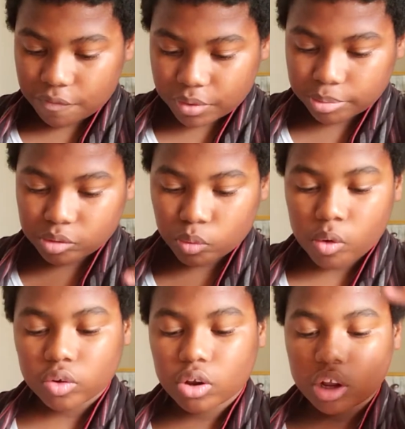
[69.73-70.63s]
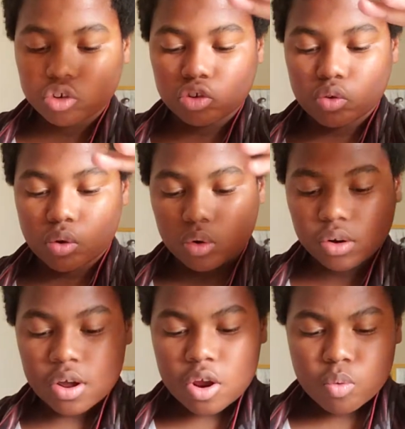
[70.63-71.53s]
flips and rolls, altitude hold,
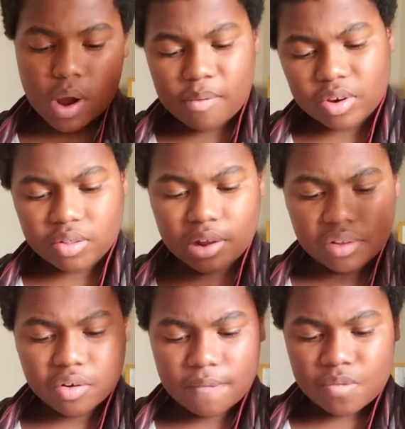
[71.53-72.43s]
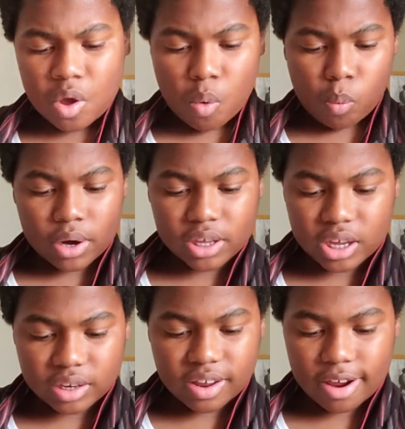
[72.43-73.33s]
gravity sensor, one
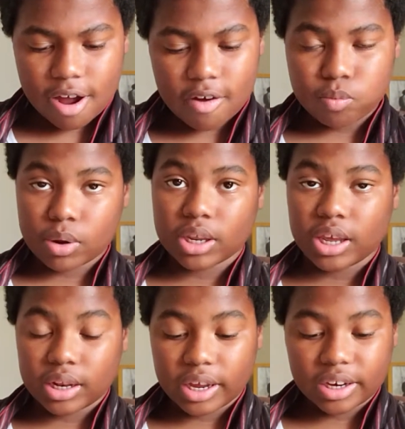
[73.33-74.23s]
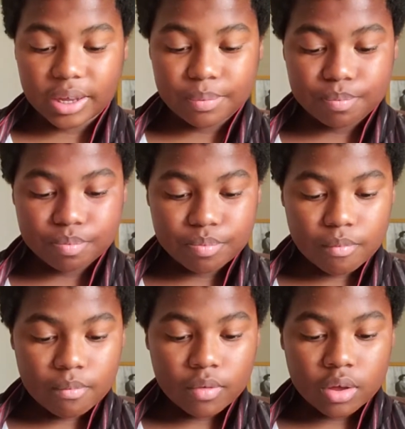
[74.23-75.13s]
key takeoff, one key landing,
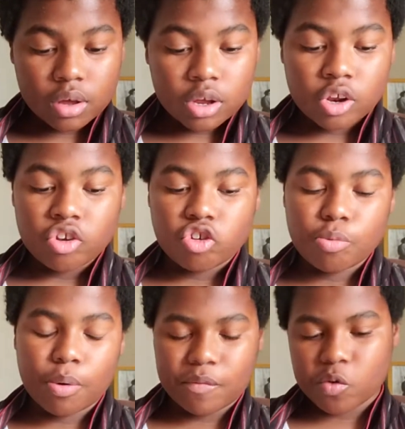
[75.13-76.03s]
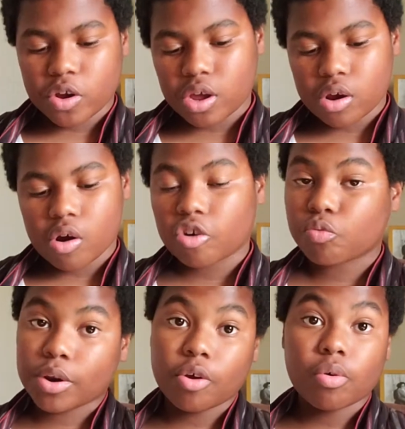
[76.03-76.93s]
2.4 gigahertz
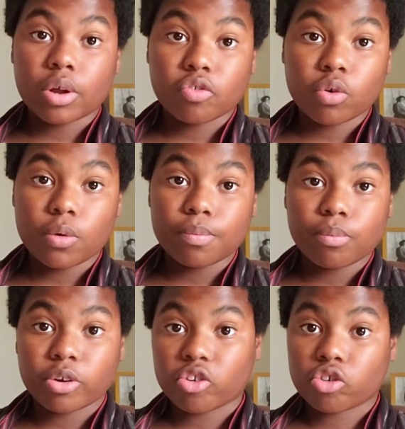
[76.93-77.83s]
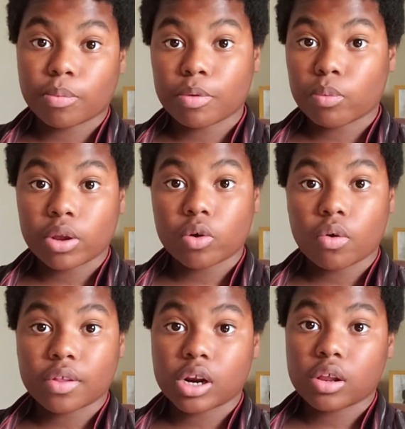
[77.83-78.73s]
radio control, which is something really
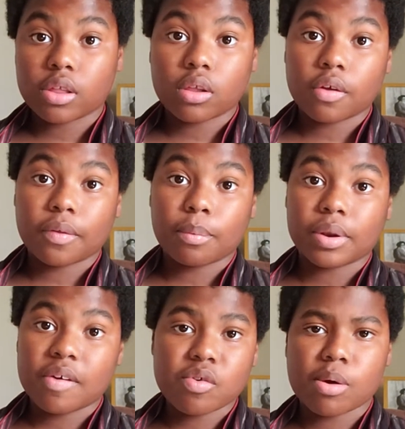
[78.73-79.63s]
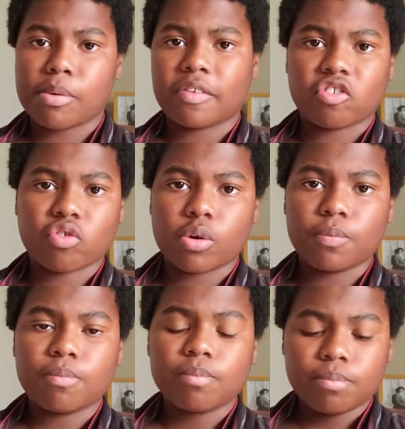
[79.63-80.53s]
cool that I thought that would never come on this drone,